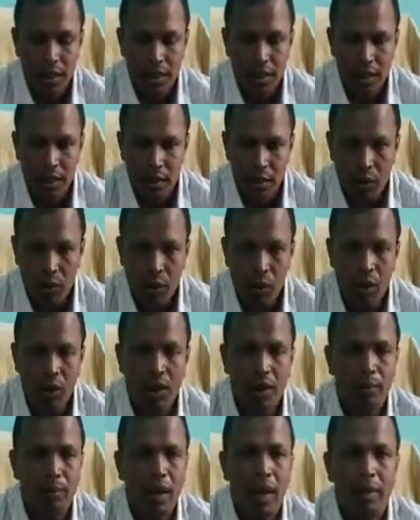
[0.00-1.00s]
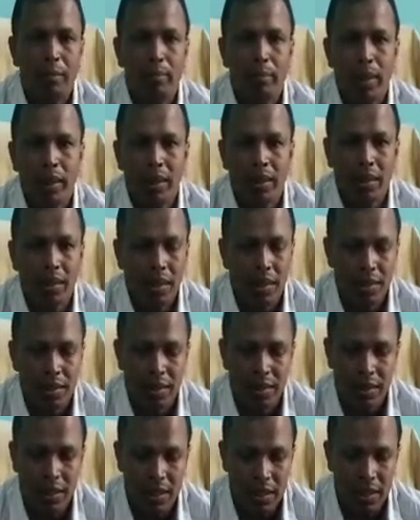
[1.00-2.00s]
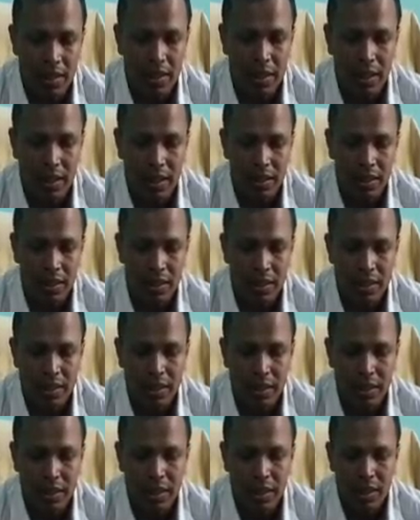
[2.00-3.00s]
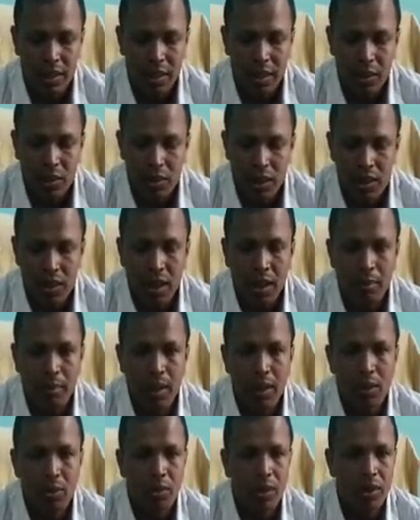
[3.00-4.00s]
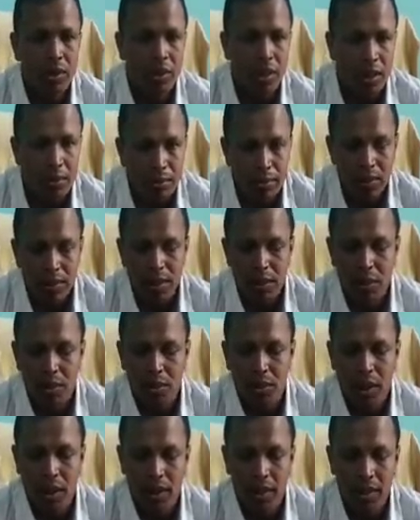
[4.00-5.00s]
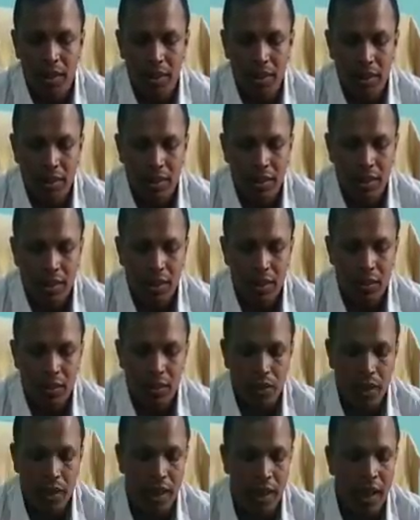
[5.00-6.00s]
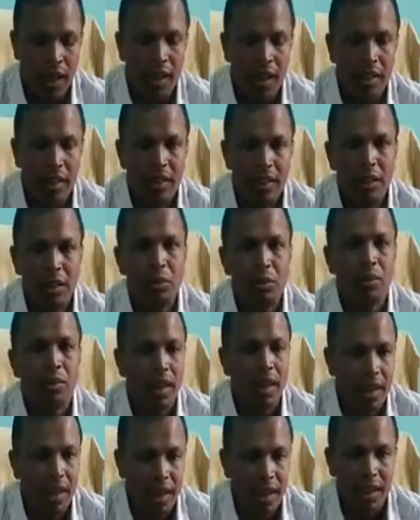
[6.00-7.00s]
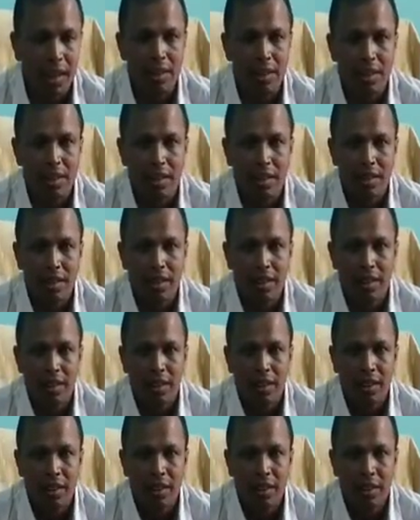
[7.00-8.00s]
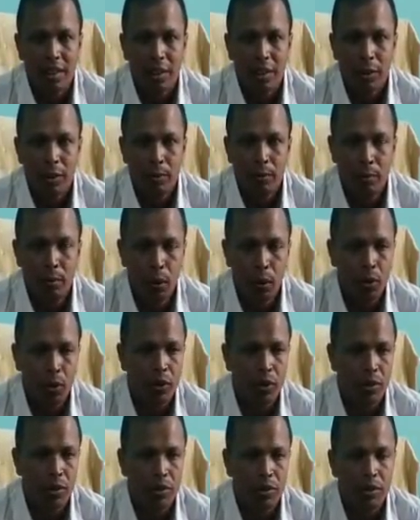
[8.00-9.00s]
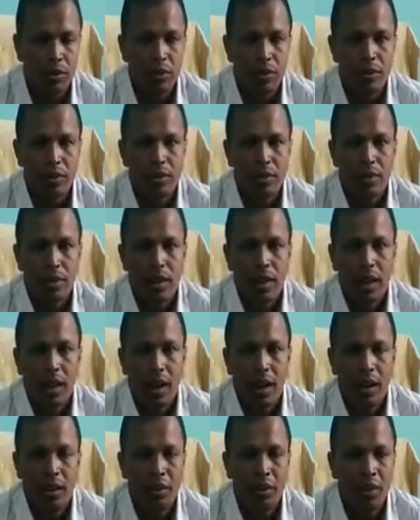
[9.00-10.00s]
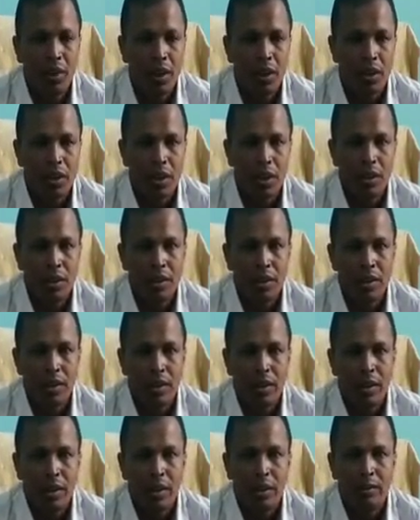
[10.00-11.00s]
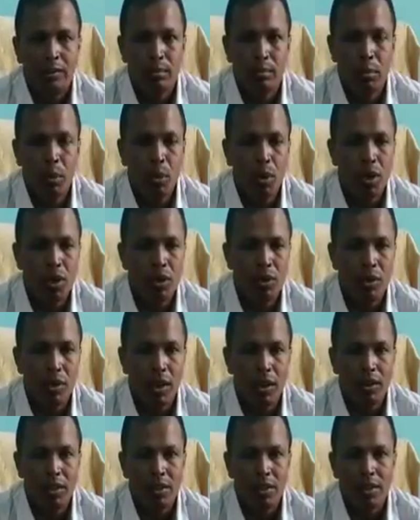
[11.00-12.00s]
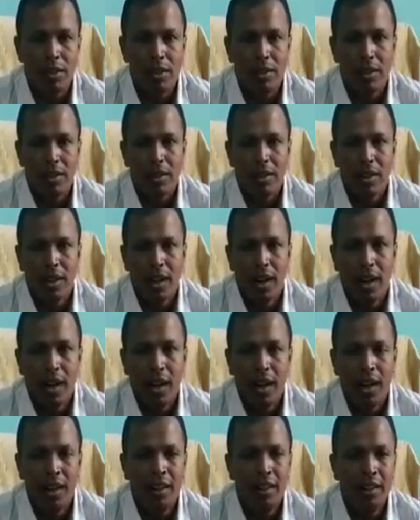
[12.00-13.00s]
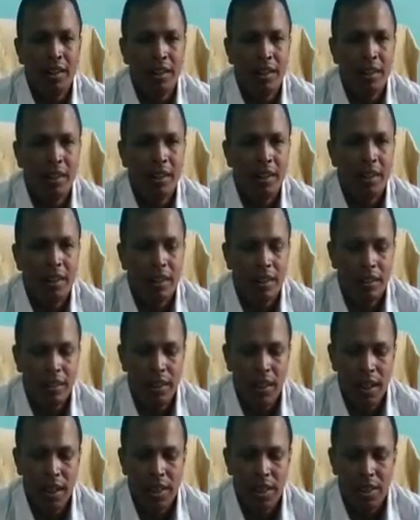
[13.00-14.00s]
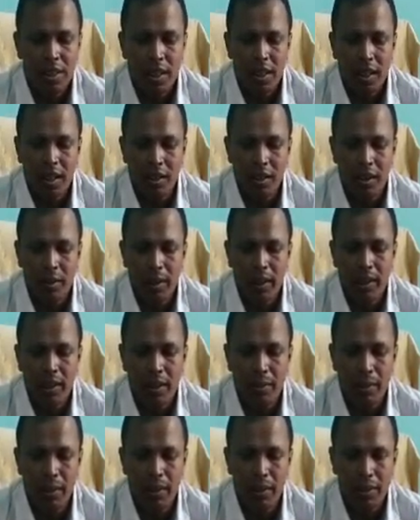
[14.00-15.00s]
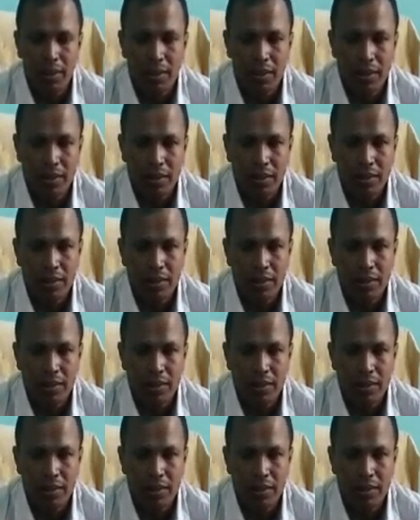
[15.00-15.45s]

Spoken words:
The whole development is necessary to establish oneself in the society. So here you will get both education in bookish knowledge and the extracurricular activities.